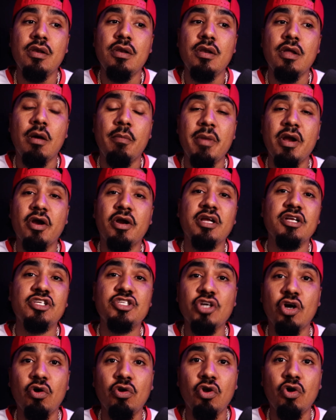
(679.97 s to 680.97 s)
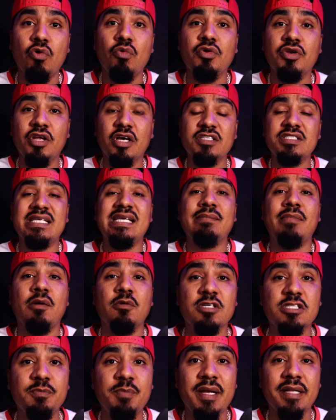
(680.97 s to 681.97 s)
American Cholo does get my
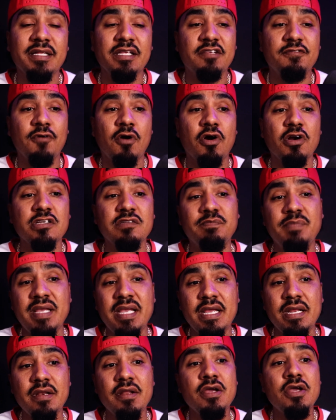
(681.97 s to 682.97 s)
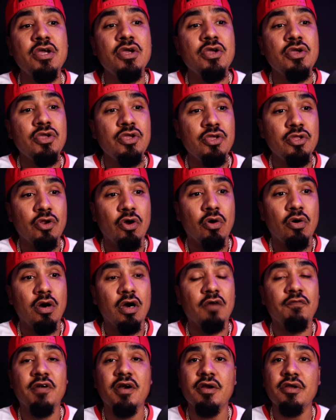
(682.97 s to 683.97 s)
respect as far as being, you know,
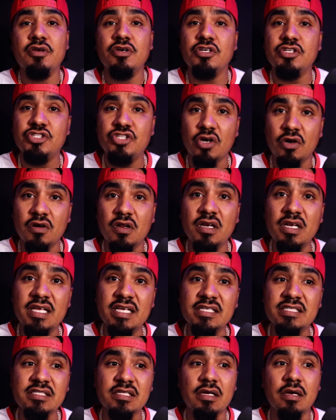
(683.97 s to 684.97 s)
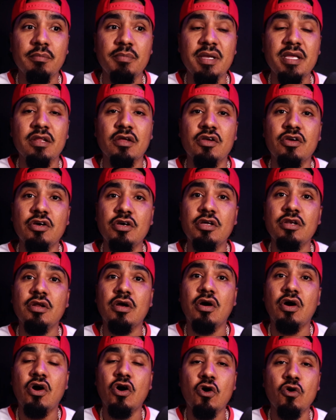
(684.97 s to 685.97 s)
a very good journalist, being a good
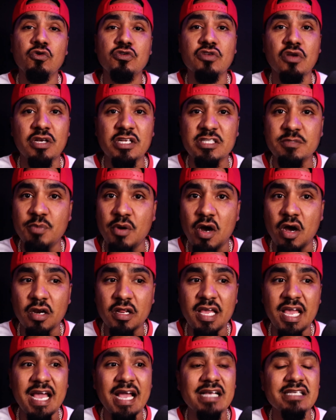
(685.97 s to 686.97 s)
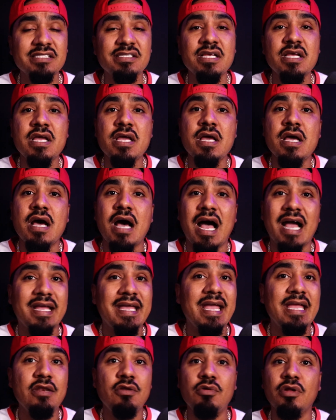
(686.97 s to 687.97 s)
host on his podcast. I
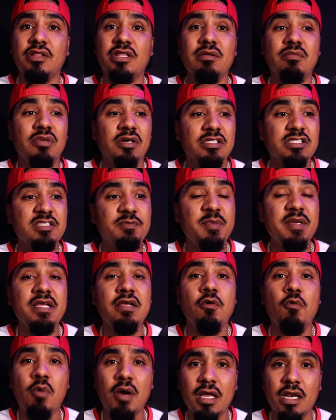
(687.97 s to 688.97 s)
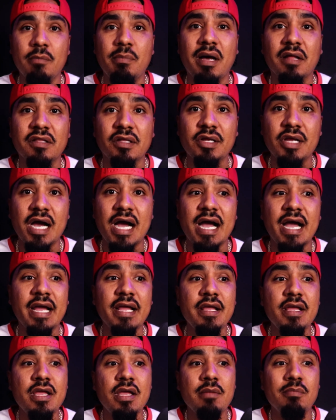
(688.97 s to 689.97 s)
can't do nothing but speak well about the
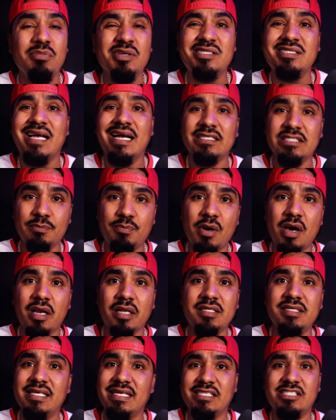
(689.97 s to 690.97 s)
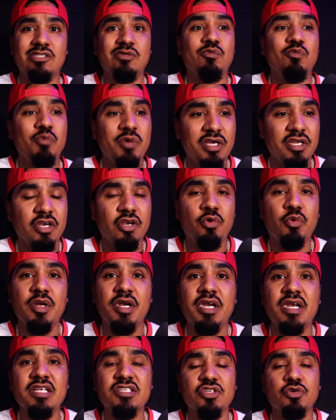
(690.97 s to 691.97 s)
guy. Besides the politics, we can agree
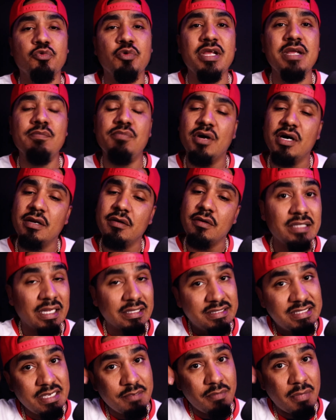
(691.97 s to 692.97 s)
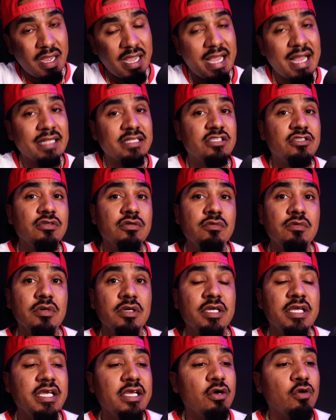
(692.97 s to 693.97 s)
to disagree, but I tip my hat to
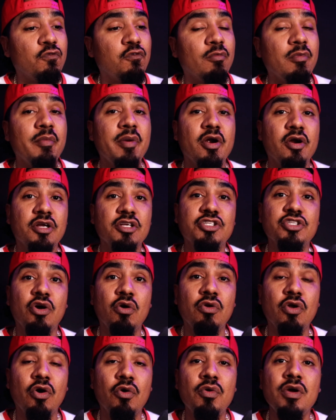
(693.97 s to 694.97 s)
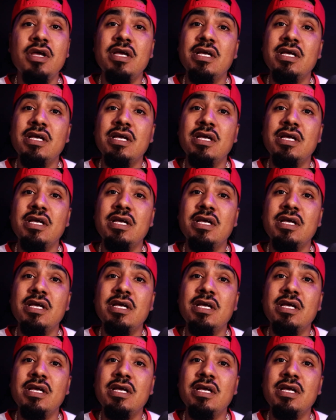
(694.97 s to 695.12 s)
Gil from American Cholo.